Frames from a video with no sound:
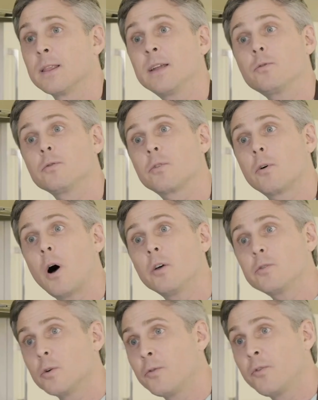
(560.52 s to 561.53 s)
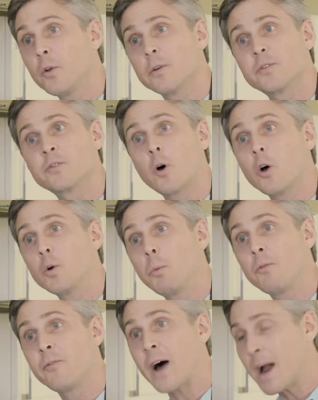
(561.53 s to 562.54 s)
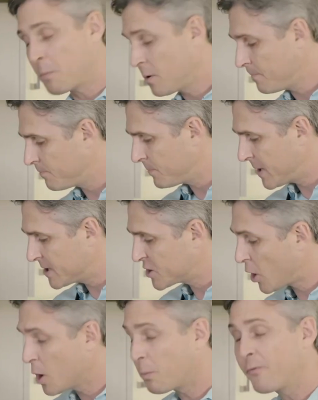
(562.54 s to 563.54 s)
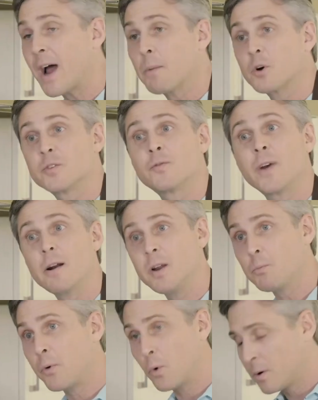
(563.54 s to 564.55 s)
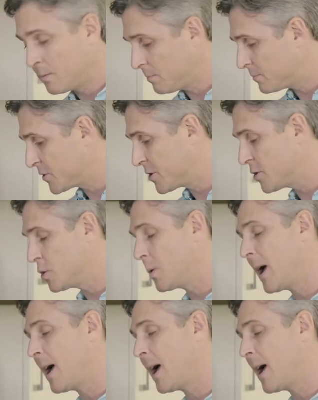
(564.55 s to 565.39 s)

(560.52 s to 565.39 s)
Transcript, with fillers: Lentils are also full of soluble fiber, and soluble fiber is very important to